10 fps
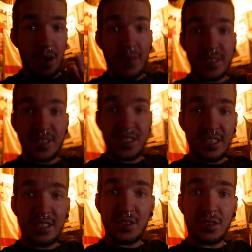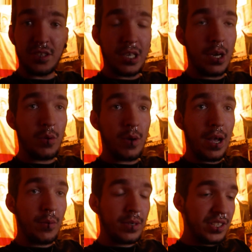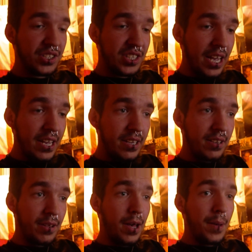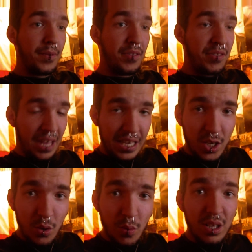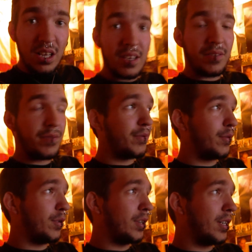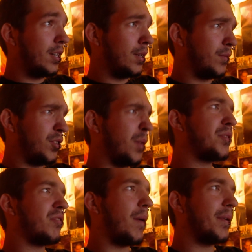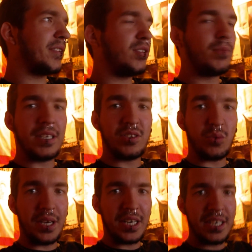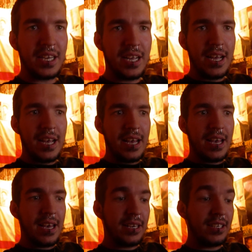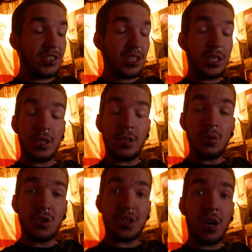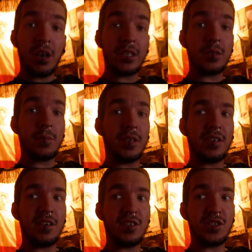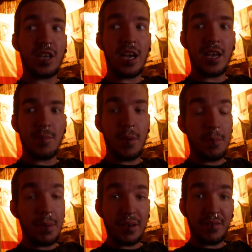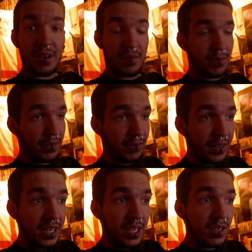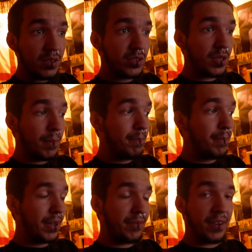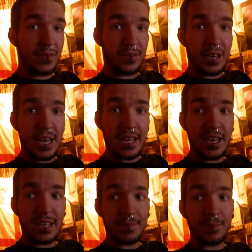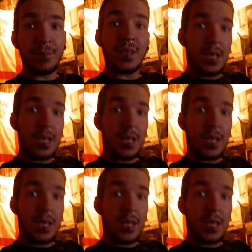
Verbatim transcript: If you ever see this, Eurogo, I want to say thank you a lot for subscribing to my Twitter. And it's a huge honor because I'm a big fan of your videos, a big fan of your editing.